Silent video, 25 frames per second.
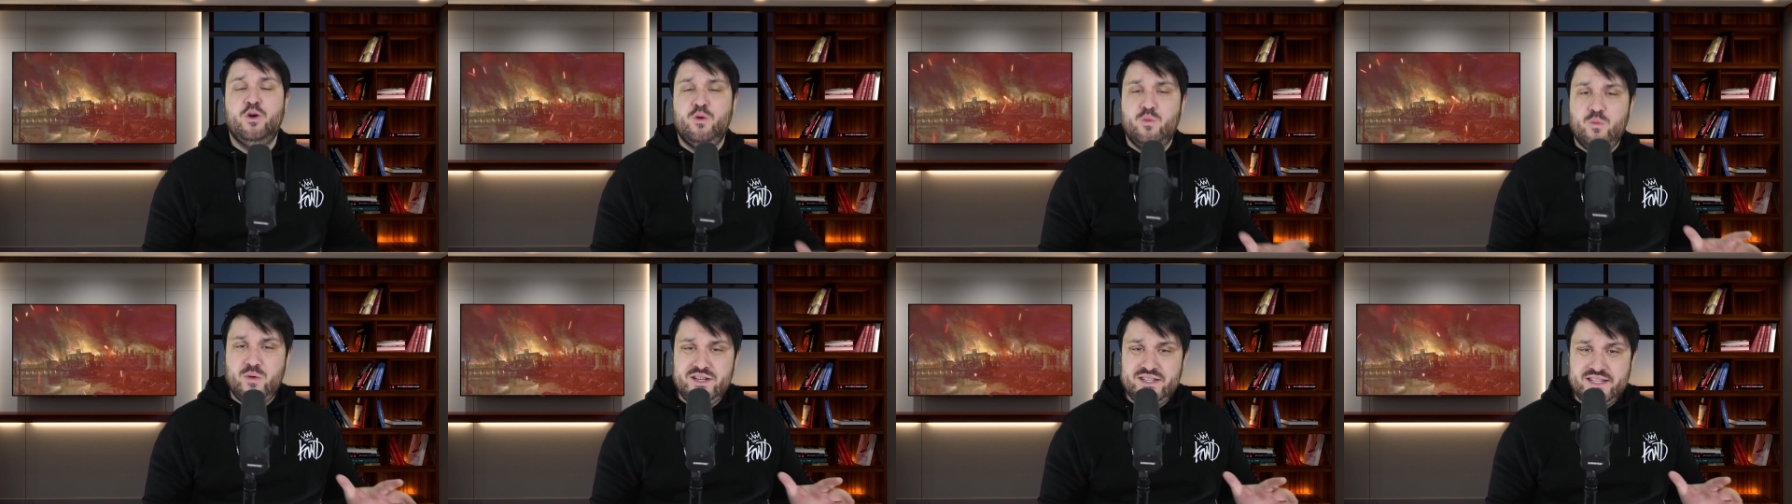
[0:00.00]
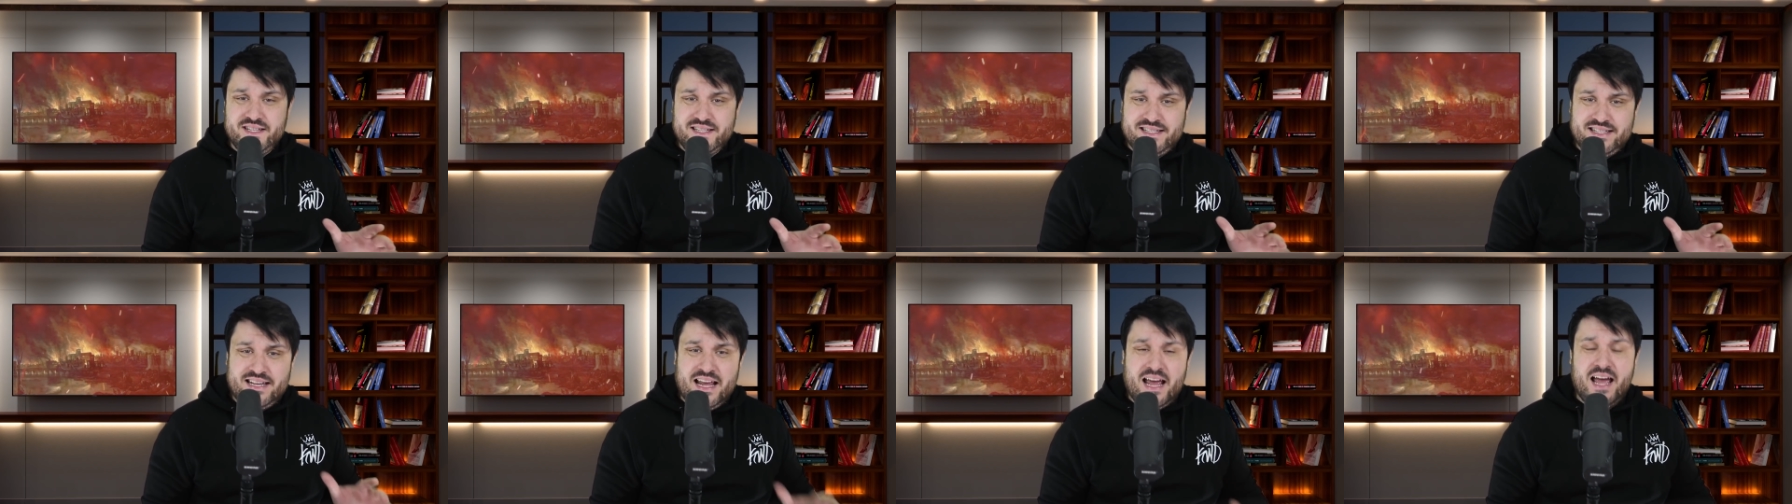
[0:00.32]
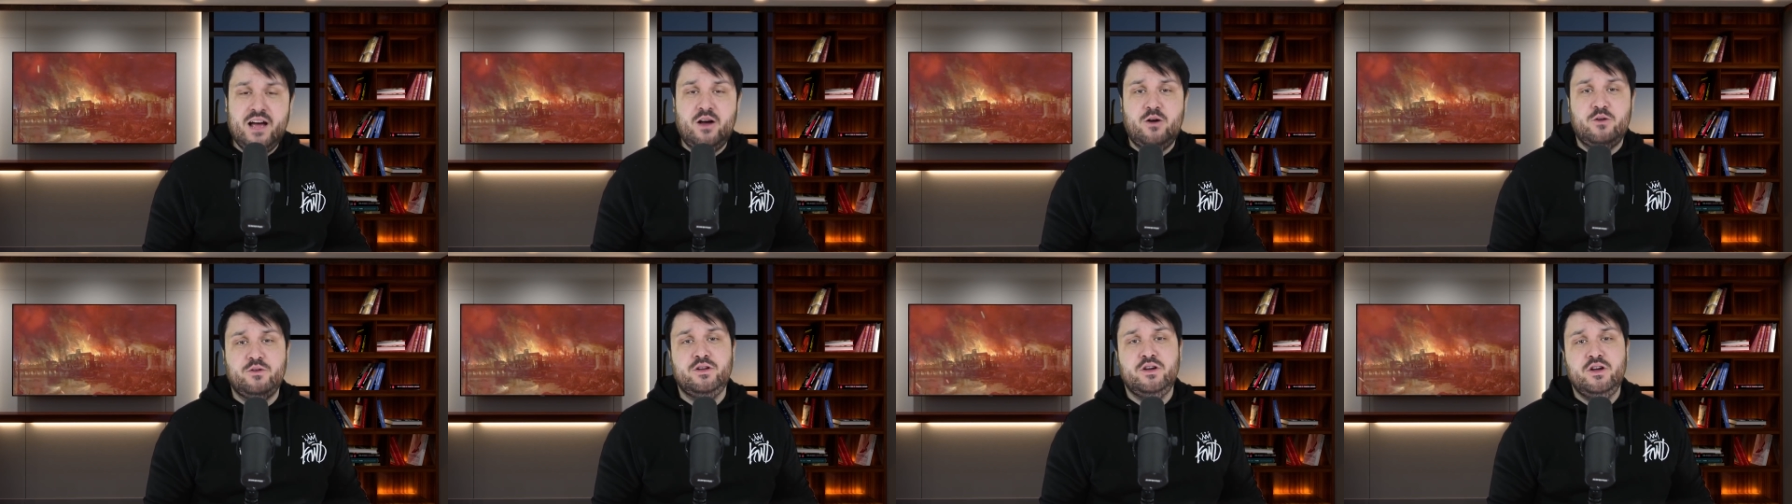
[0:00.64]
went to
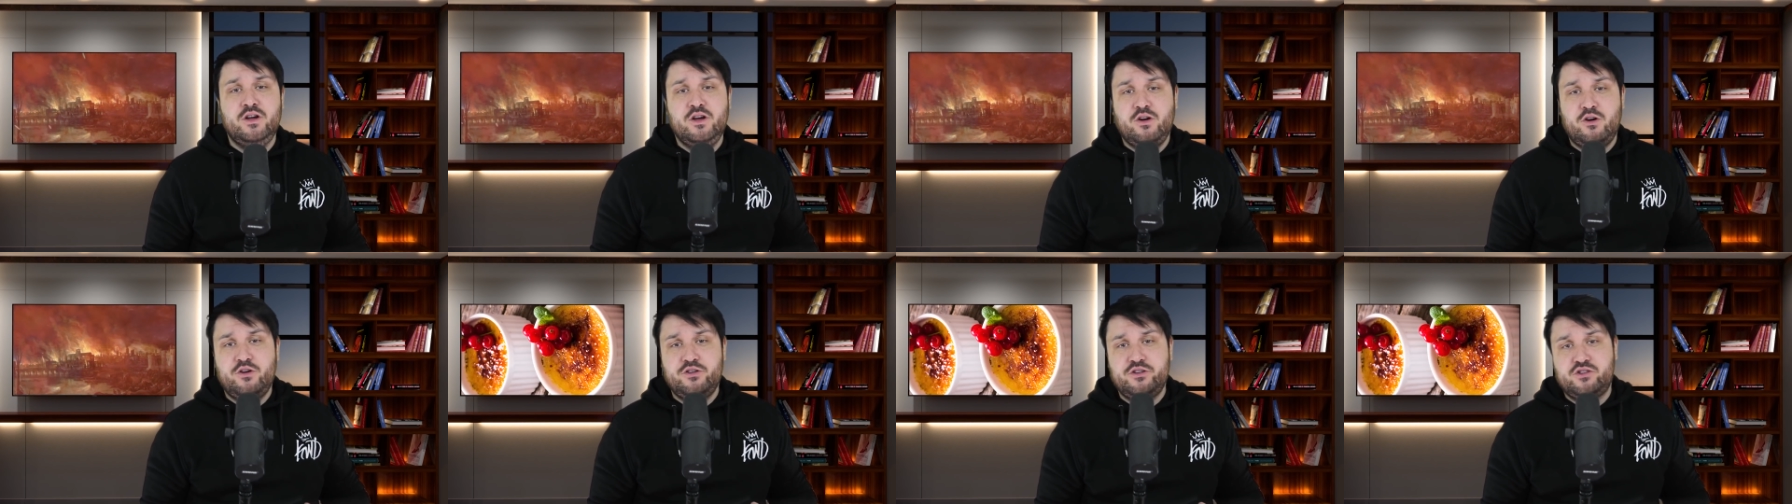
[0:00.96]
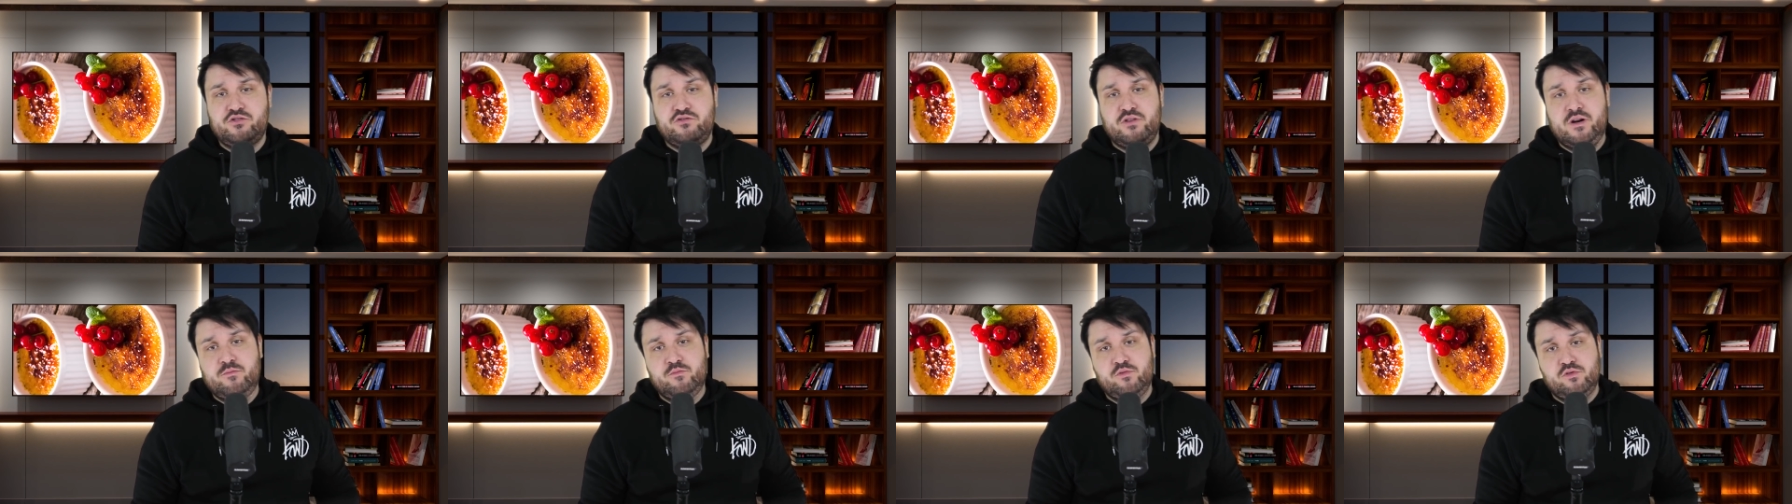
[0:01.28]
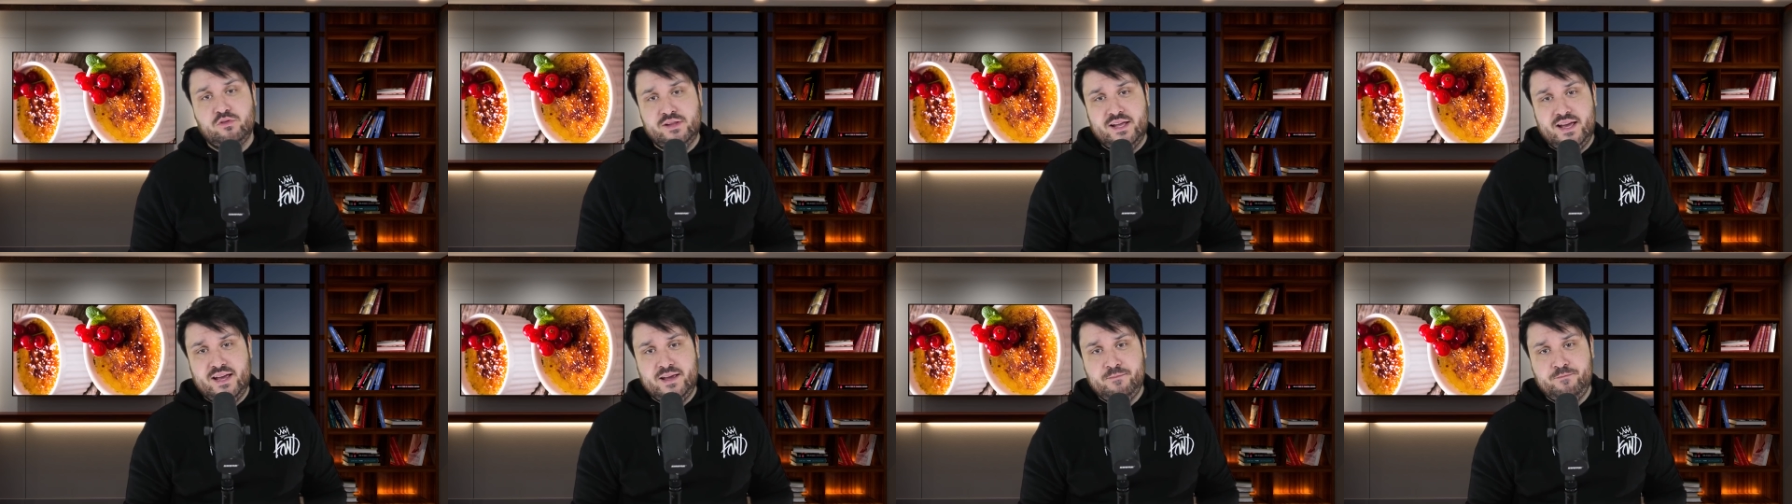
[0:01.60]
town on a creme
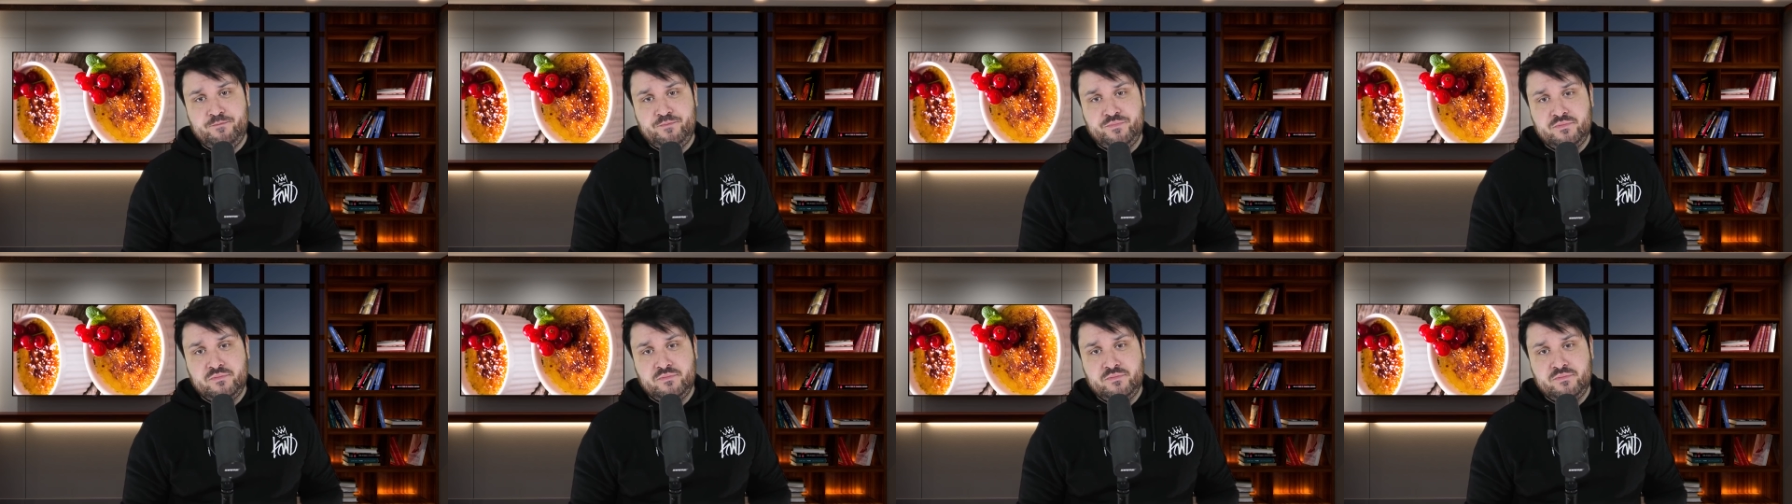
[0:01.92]
brulee.